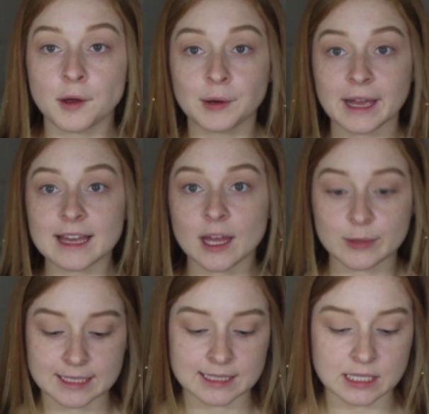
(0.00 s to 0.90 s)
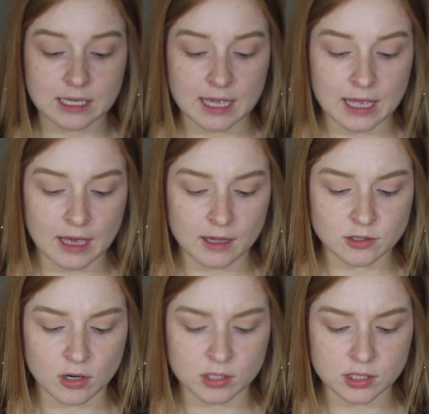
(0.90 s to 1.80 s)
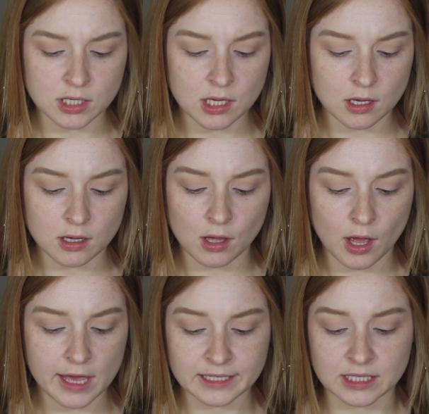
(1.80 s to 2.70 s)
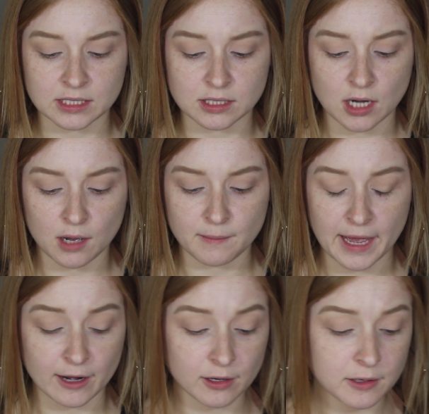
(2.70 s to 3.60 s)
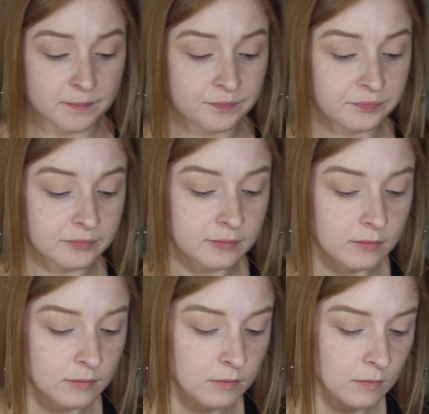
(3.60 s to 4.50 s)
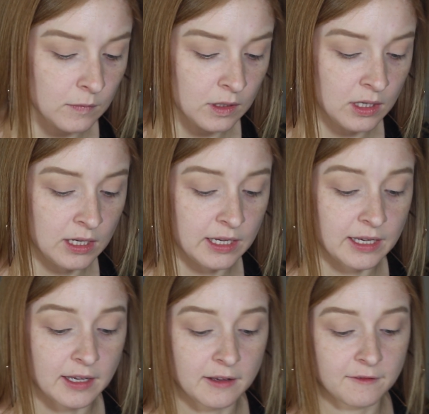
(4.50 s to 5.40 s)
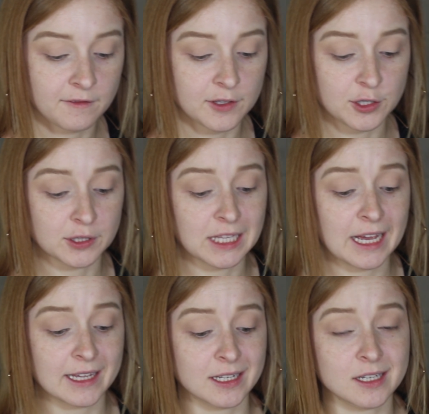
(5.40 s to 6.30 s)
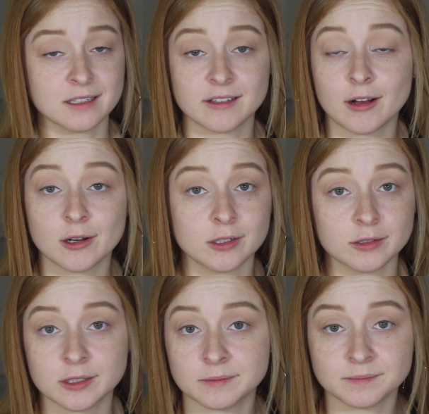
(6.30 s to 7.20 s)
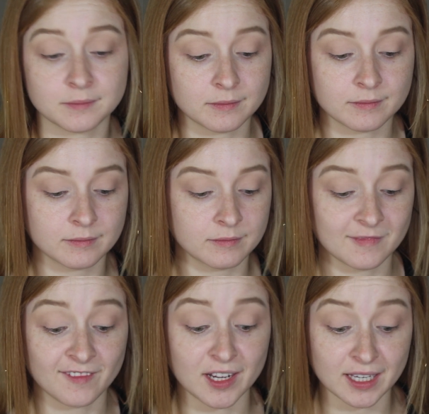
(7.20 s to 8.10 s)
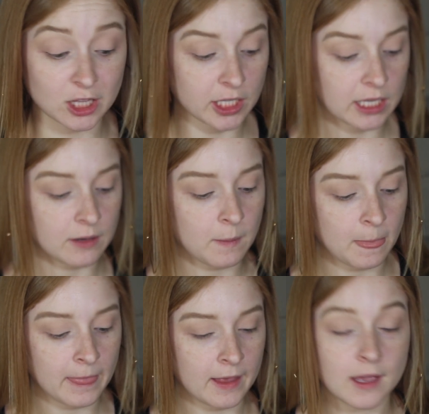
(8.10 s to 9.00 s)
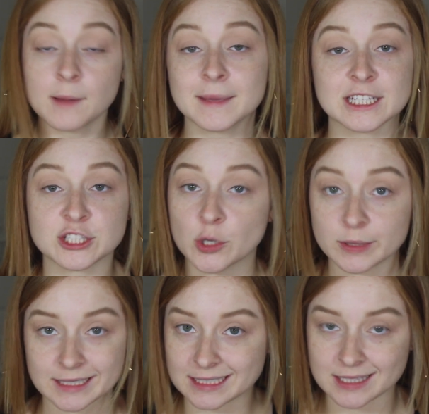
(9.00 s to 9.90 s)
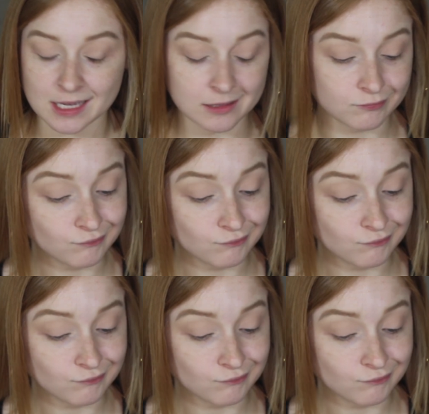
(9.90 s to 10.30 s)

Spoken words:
Okay, that was easy. And honestly, it does not matter if your line is all funky looking, because no one's gonna see it.